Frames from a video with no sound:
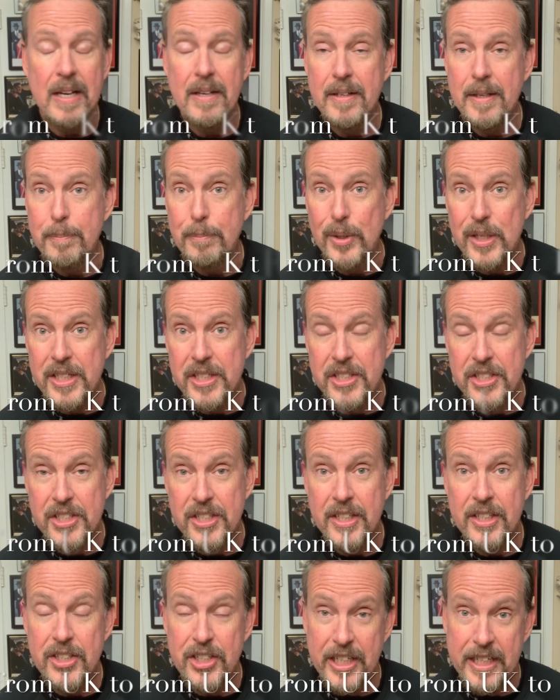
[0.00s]
uh British
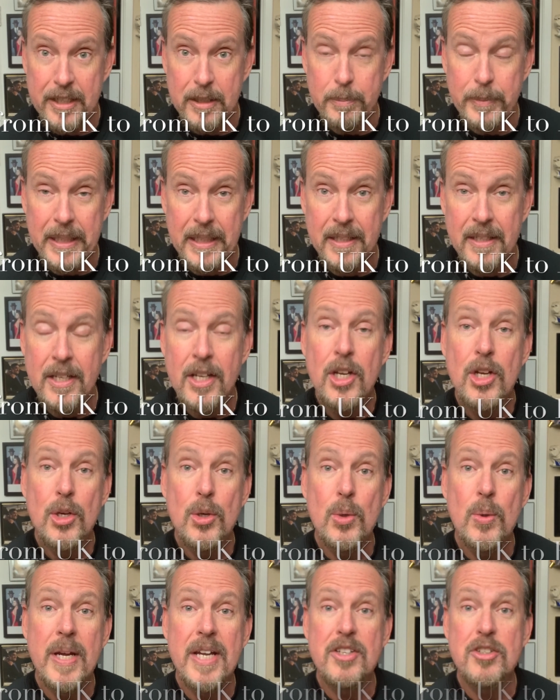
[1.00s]
gentleman who
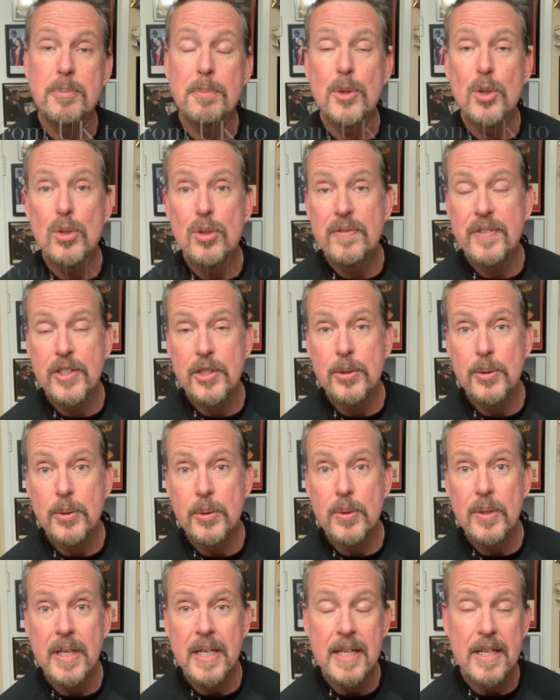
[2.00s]
has moved
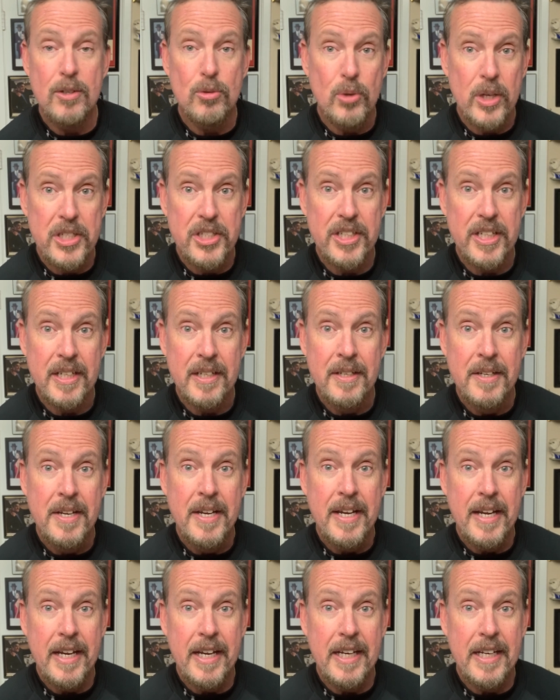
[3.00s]
to uh, Russia
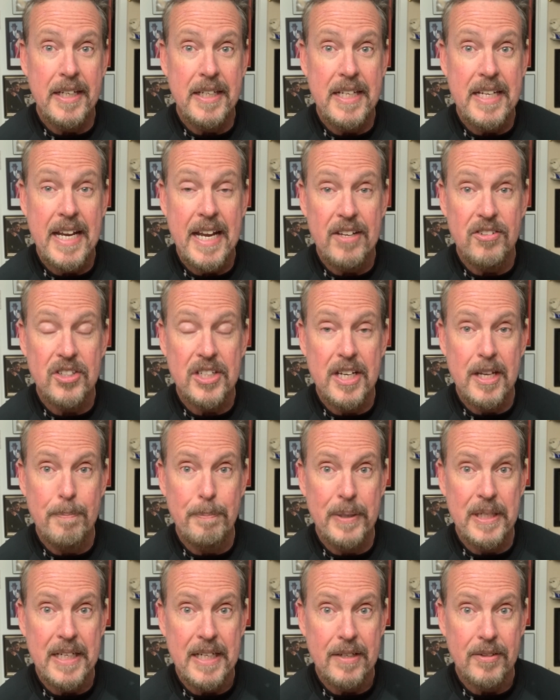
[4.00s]
and he has a
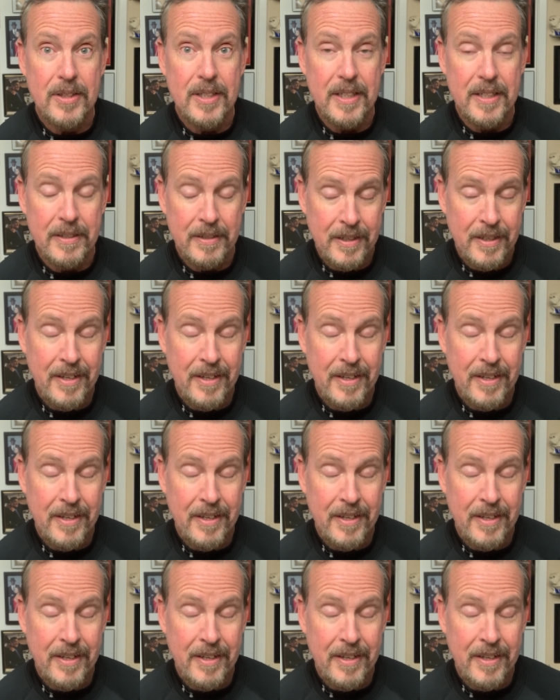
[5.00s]
company out there.